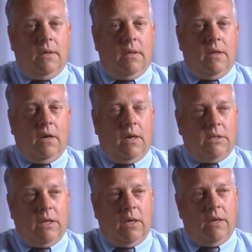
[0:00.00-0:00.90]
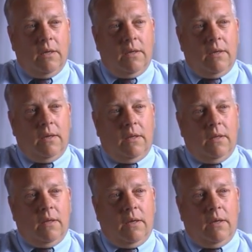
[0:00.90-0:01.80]
there I saw
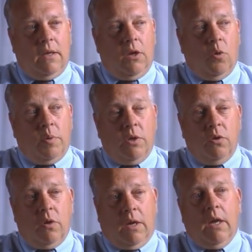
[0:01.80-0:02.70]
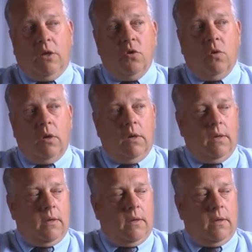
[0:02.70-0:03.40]
an open door, a door